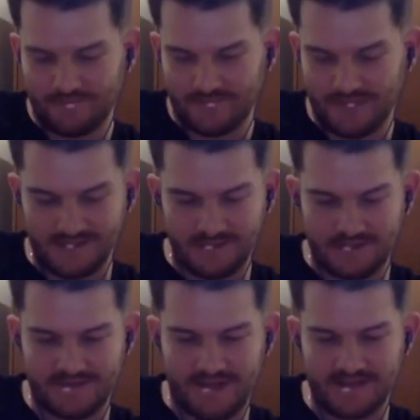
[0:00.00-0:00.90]
Because it was
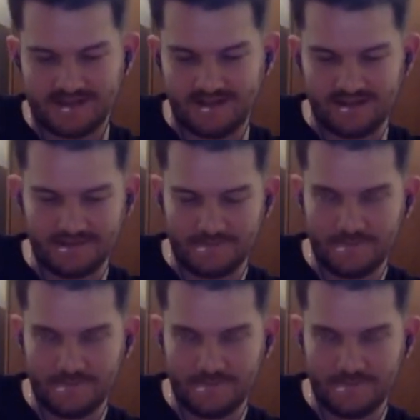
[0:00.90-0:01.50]
just fascinating.